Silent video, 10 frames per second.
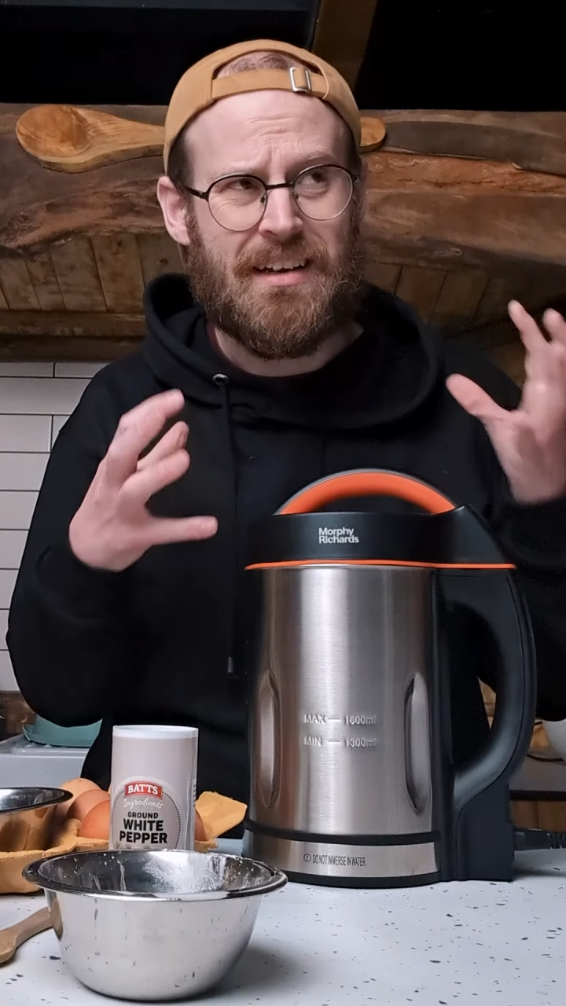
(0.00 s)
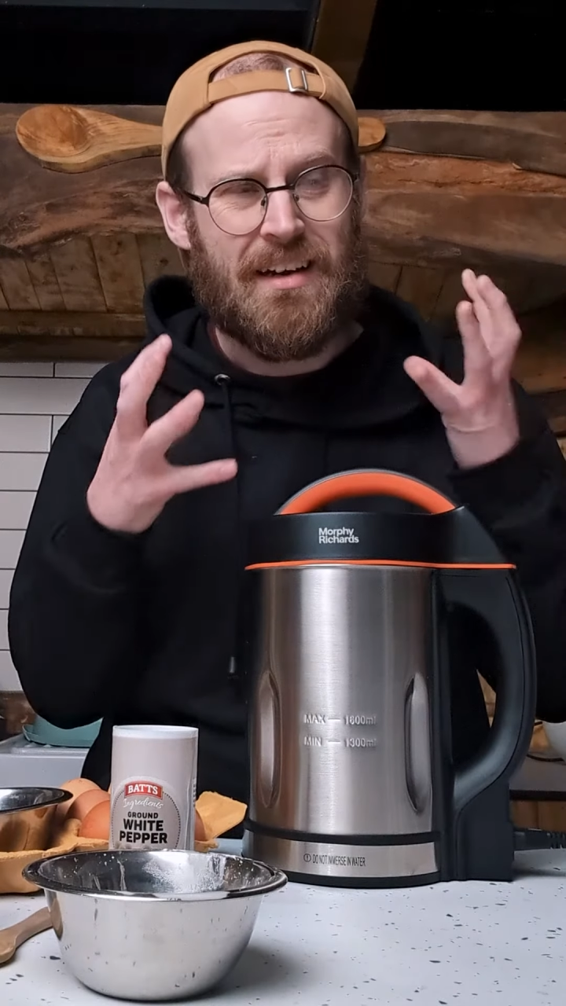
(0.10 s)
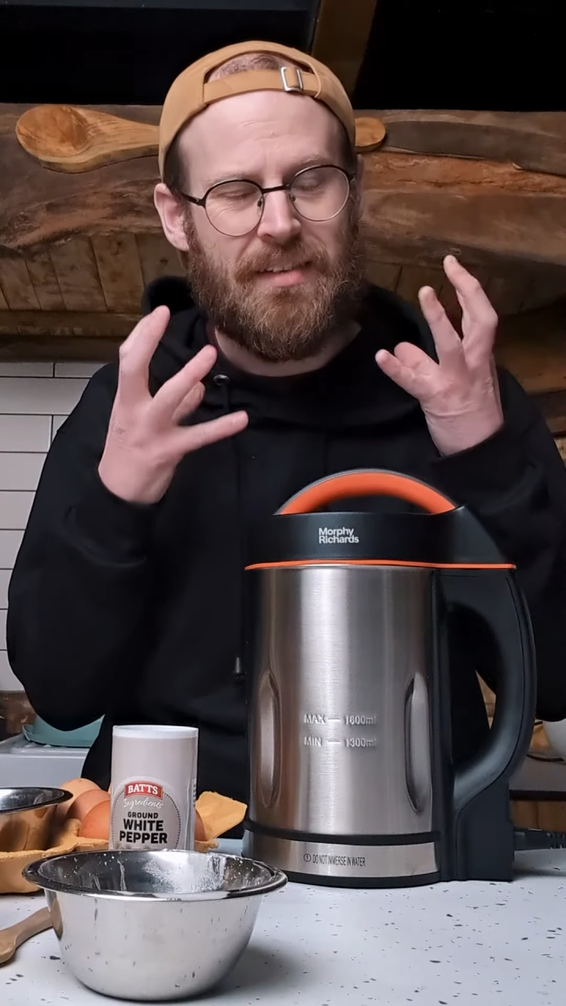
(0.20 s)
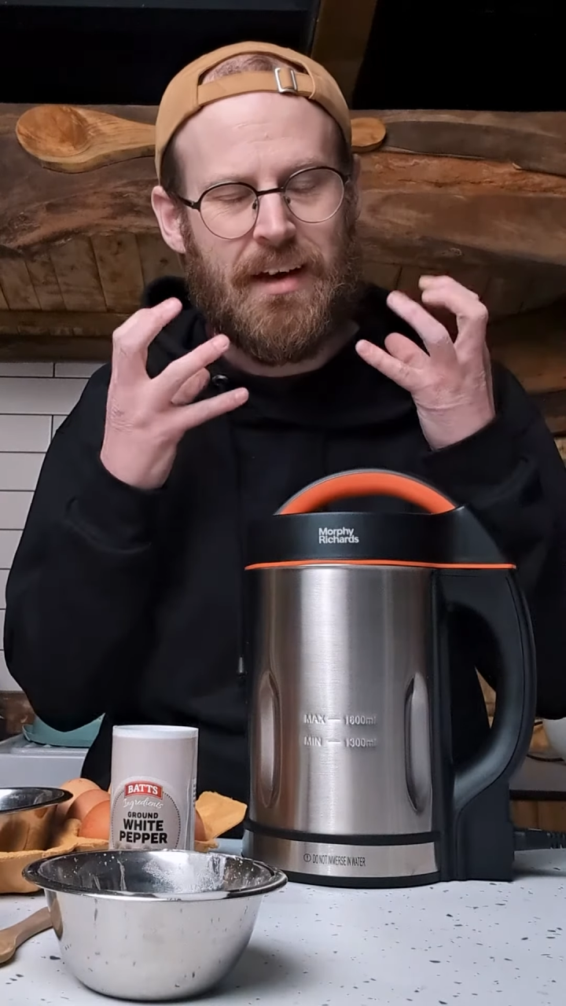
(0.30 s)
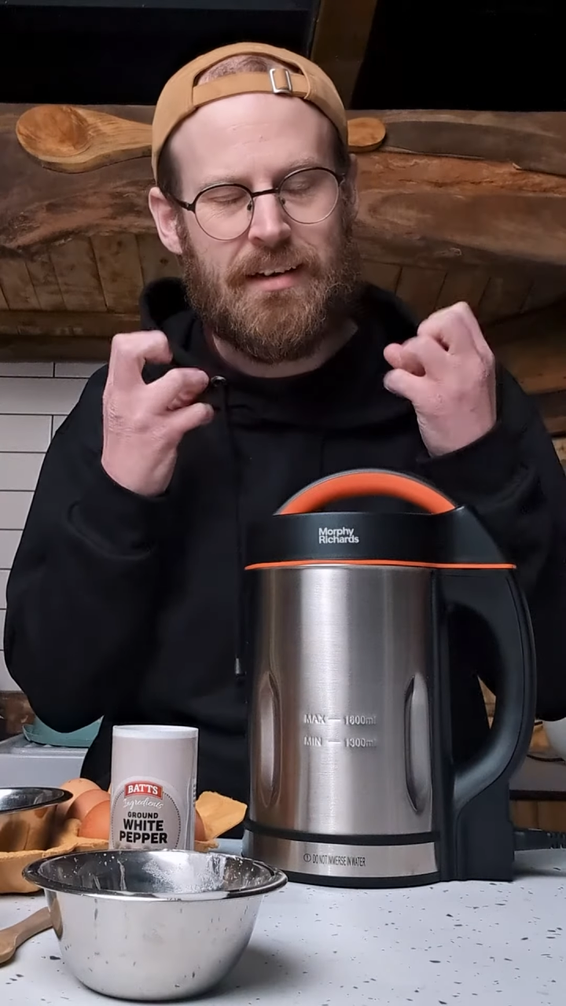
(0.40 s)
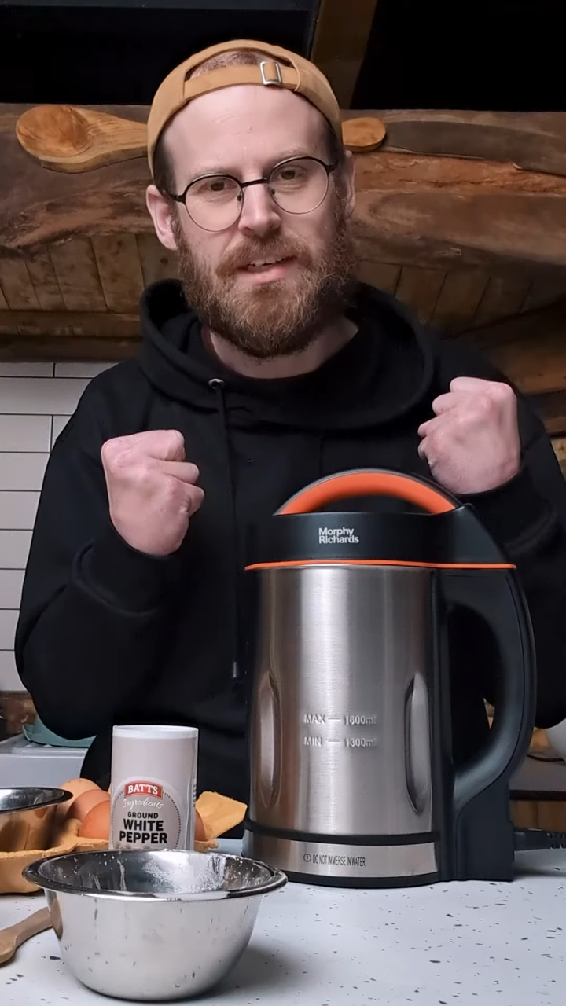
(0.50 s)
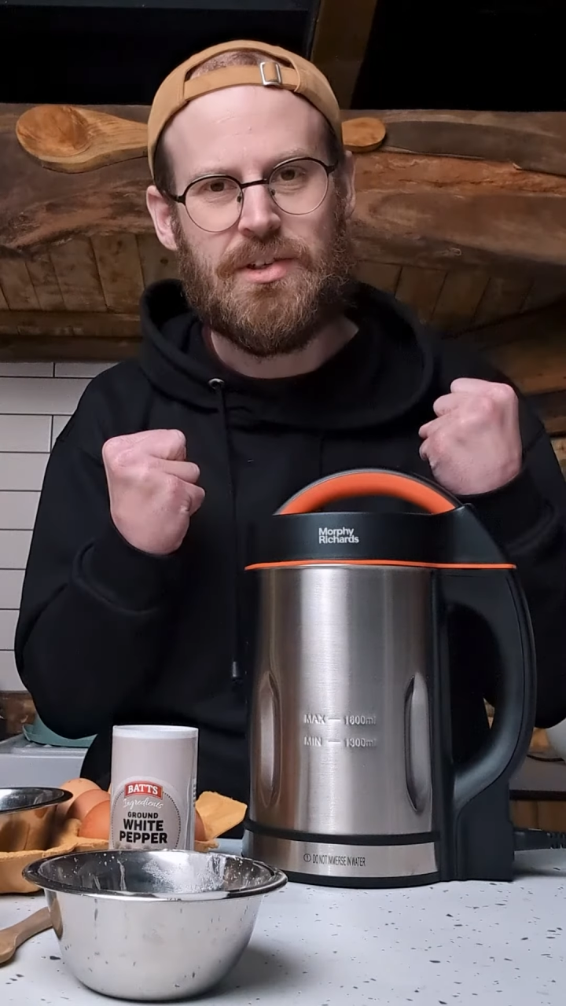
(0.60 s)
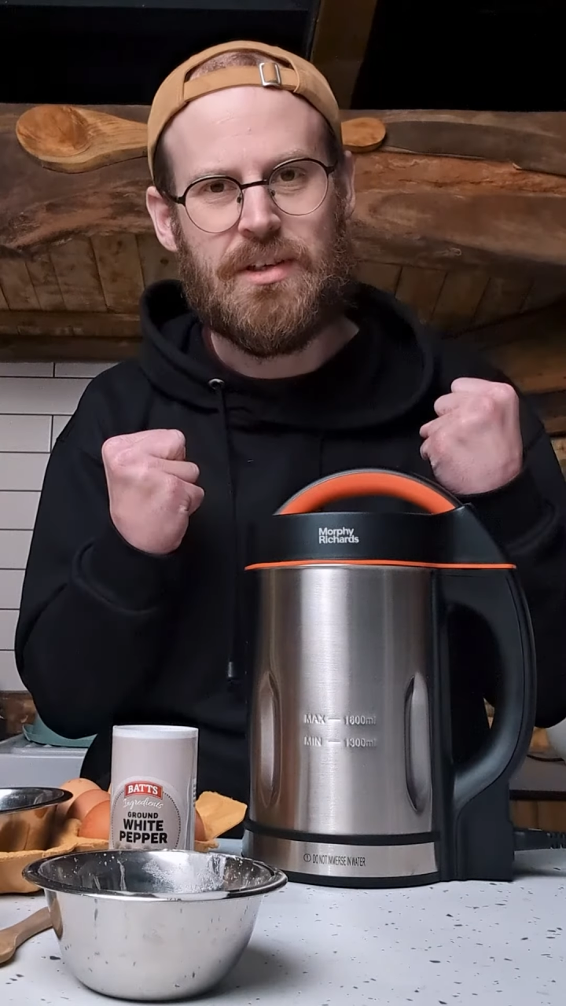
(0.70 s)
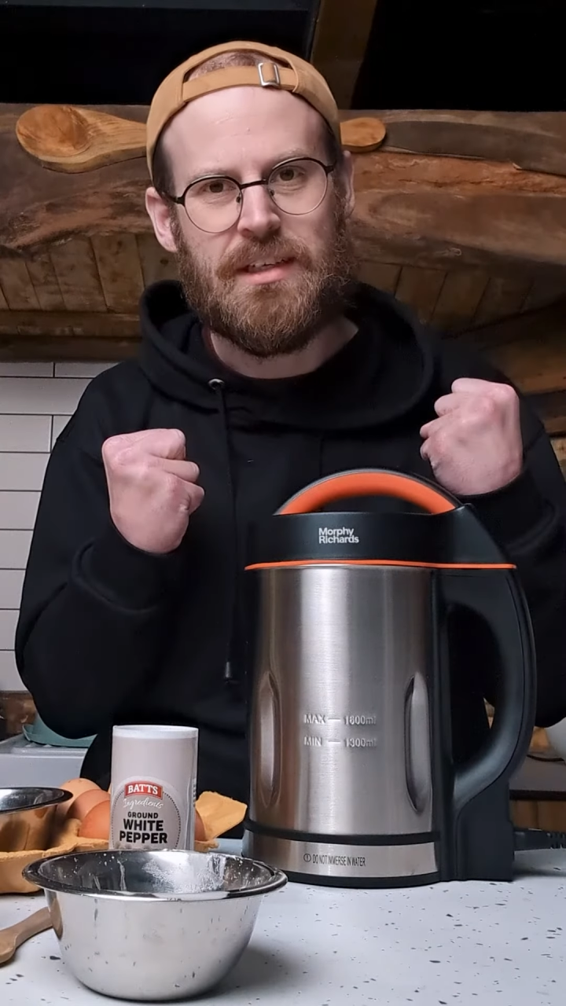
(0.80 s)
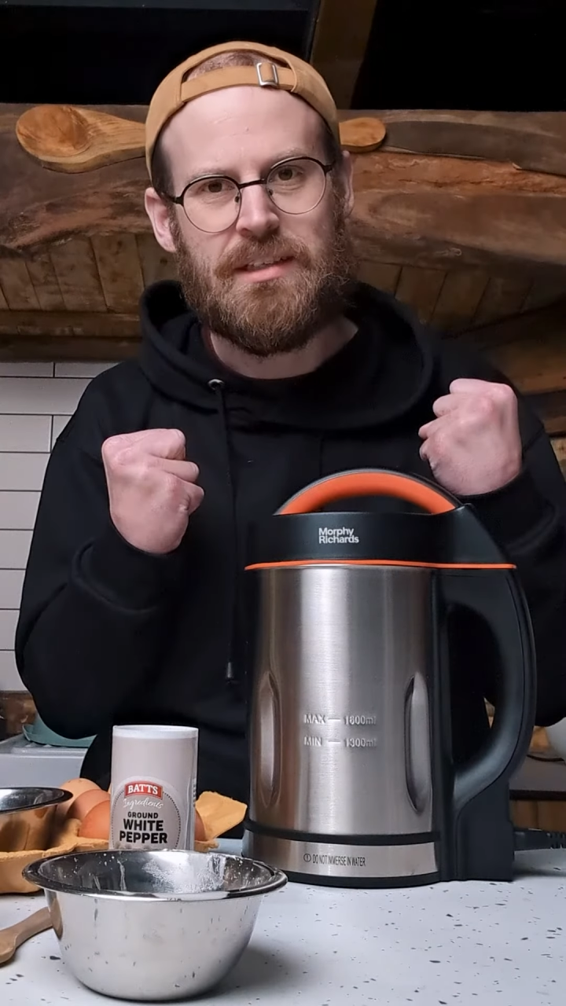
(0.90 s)
and then
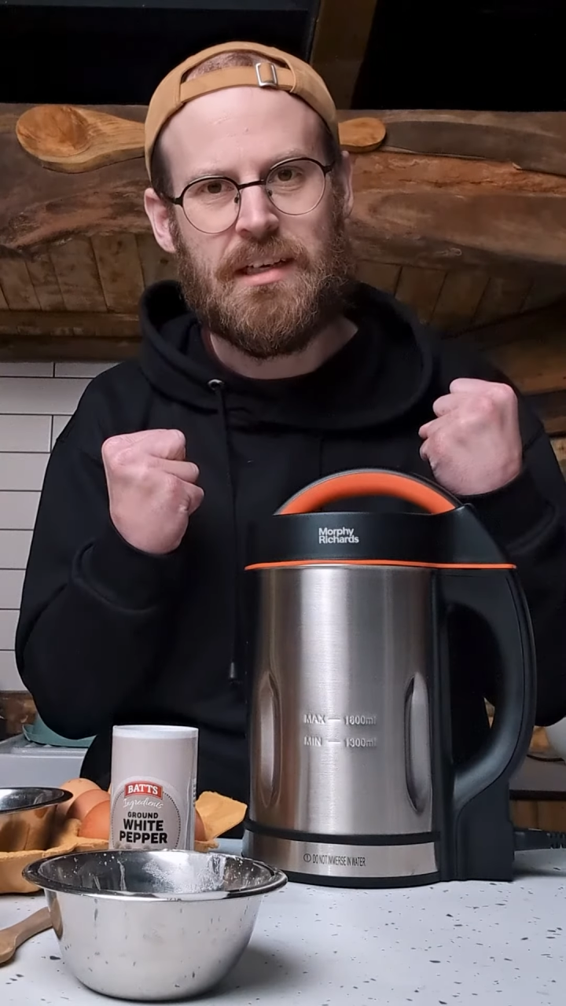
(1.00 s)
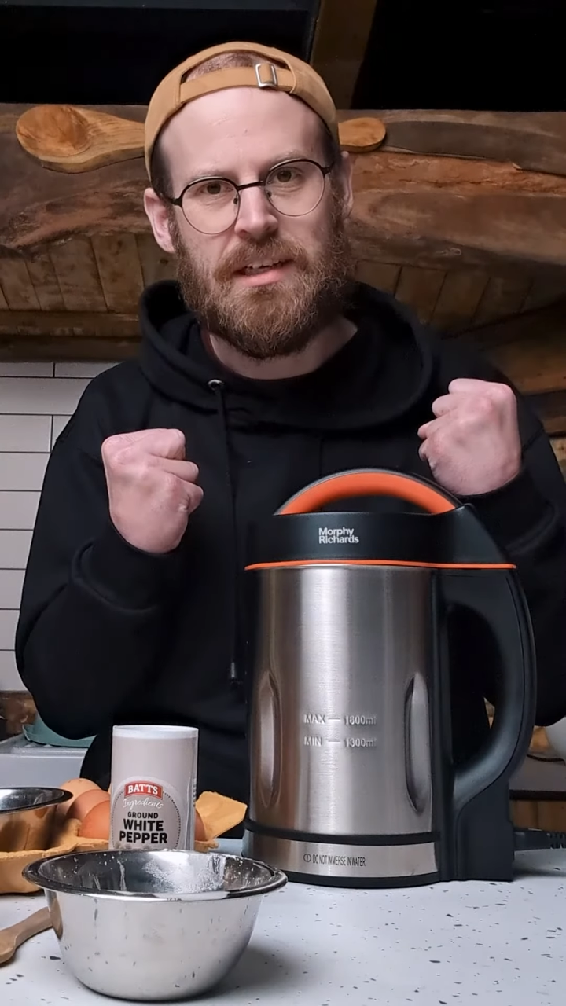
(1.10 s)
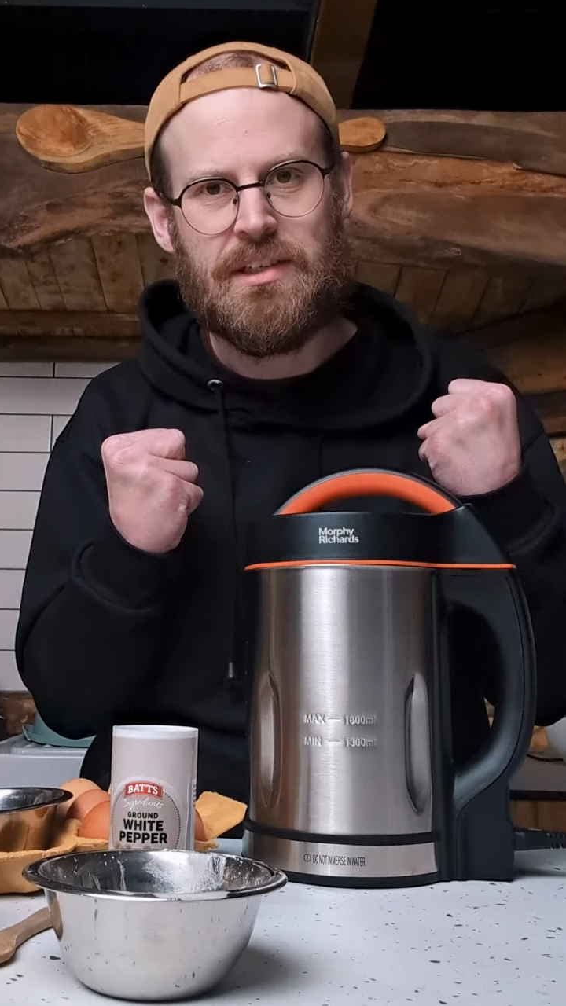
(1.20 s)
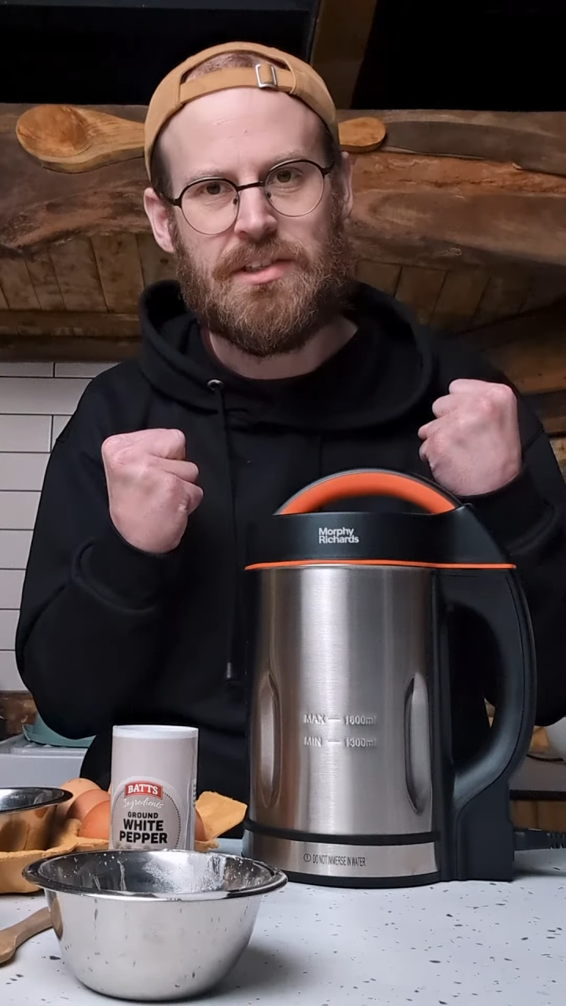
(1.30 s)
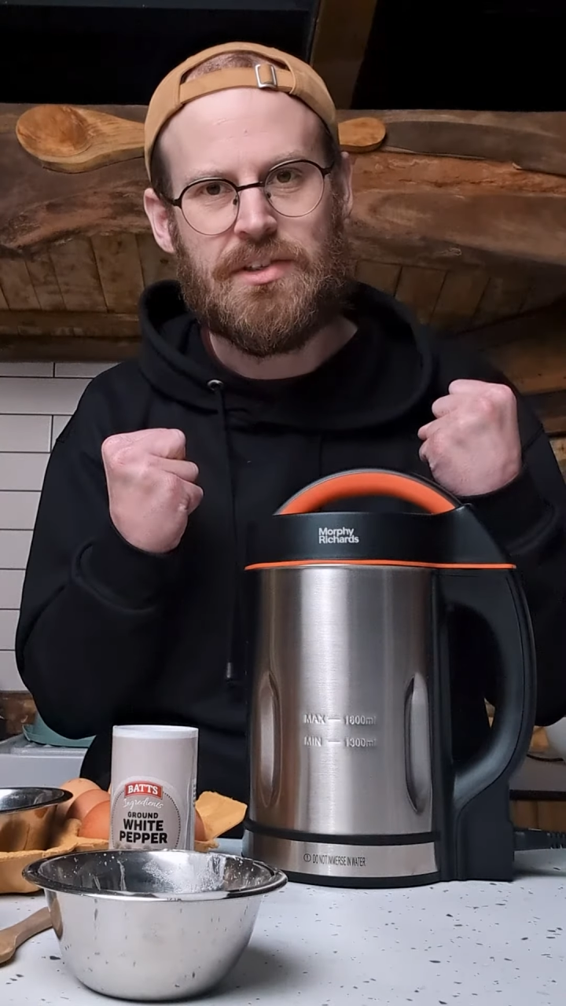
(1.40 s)
enjoy this delicious